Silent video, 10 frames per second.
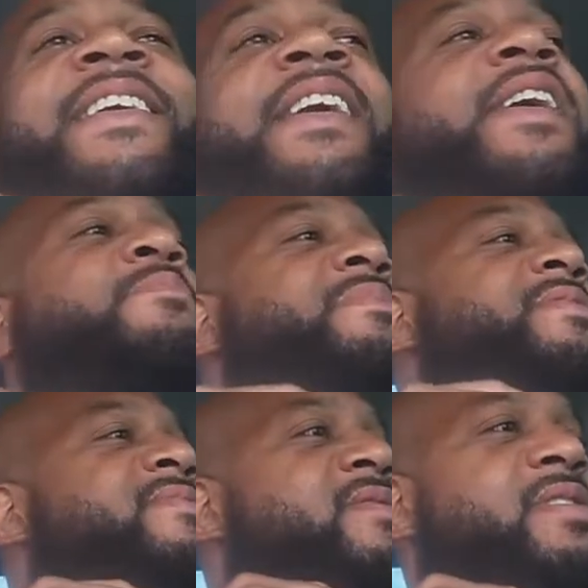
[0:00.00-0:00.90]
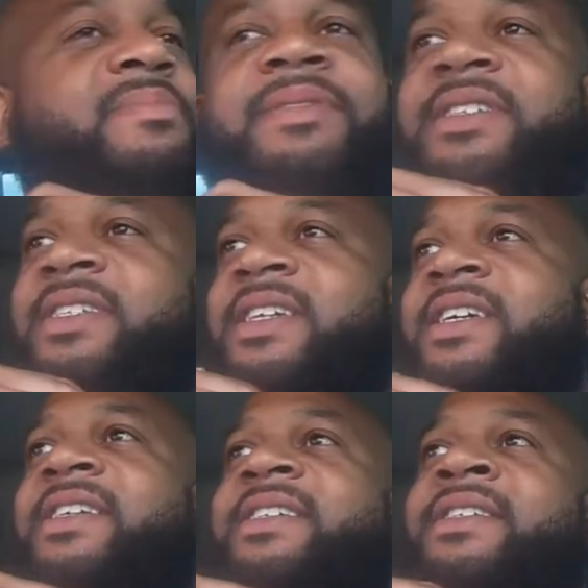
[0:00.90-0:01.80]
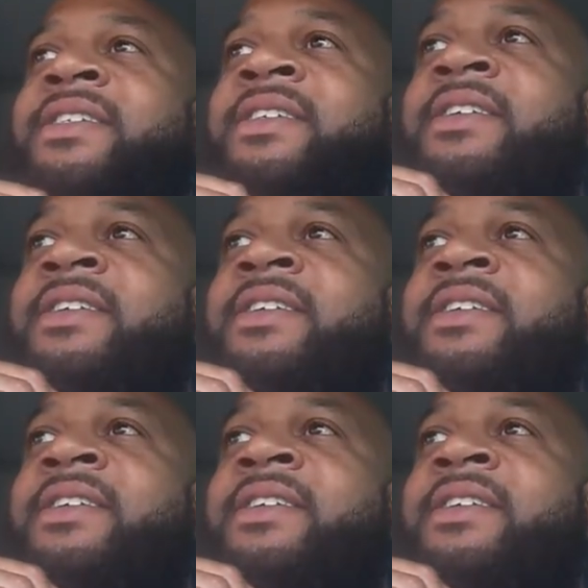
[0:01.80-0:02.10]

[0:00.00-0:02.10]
get me from? Jeez.